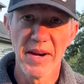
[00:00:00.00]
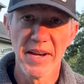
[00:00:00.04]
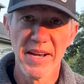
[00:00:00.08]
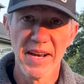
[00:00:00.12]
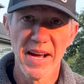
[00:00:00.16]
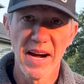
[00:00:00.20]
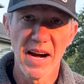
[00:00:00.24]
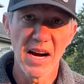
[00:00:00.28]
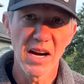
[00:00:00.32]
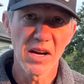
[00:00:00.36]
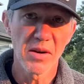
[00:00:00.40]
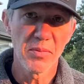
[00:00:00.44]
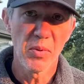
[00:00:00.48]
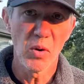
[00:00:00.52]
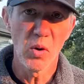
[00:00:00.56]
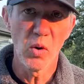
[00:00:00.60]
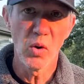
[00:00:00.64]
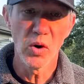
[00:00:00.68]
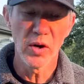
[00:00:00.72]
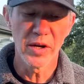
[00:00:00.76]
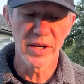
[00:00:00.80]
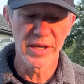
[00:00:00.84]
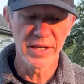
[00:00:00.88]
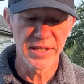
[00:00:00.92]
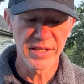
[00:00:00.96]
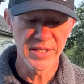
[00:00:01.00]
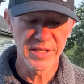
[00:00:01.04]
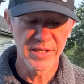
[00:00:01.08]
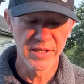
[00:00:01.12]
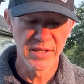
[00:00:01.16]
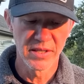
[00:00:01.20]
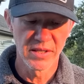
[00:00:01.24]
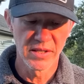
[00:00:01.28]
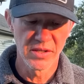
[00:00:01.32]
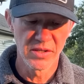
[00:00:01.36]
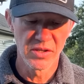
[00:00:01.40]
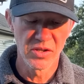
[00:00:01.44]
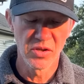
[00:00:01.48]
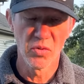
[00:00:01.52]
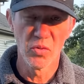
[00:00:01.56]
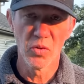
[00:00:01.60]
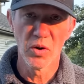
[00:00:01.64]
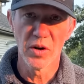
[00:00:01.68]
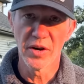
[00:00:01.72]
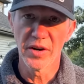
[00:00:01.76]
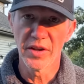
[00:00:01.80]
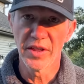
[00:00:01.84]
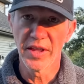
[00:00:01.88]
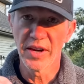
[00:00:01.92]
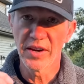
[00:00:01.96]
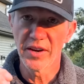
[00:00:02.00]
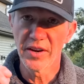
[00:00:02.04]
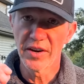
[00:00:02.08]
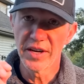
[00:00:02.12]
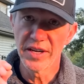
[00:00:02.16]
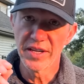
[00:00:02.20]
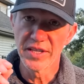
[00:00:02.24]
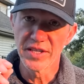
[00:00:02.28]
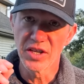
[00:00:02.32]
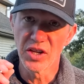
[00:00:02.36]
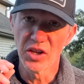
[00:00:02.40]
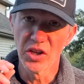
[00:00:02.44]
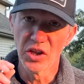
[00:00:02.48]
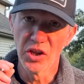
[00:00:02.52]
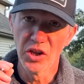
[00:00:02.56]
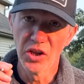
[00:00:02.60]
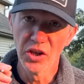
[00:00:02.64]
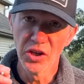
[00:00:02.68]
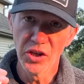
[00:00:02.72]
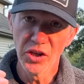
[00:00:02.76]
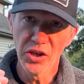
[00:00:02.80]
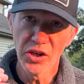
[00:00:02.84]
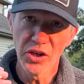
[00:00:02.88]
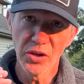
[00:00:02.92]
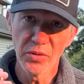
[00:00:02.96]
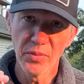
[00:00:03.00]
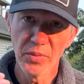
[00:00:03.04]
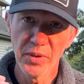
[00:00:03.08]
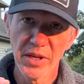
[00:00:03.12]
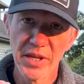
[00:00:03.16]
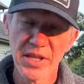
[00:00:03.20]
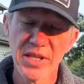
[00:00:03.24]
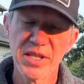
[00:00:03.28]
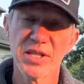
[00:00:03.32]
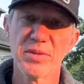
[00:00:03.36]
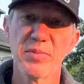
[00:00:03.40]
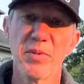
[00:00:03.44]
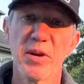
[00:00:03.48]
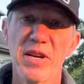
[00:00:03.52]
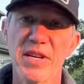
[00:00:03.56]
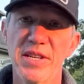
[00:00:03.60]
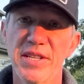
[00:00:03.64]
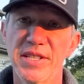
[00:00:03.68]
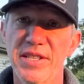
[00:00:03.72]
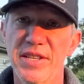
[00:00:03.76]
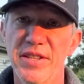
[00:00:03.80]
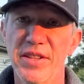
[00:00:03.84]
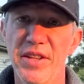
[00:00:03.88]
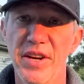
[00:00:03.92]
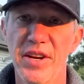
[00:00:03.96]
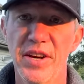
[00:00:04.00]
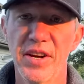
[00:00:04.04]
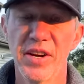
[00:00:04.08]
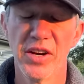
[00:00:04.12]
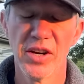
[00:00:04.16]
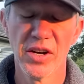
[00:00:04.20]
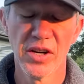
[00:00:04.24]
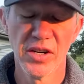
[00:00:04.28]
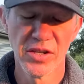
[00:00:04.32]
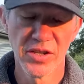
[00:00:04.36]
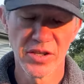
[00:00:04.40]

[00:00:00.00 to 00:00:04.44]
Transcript: nock points to where there is a little bitty space in there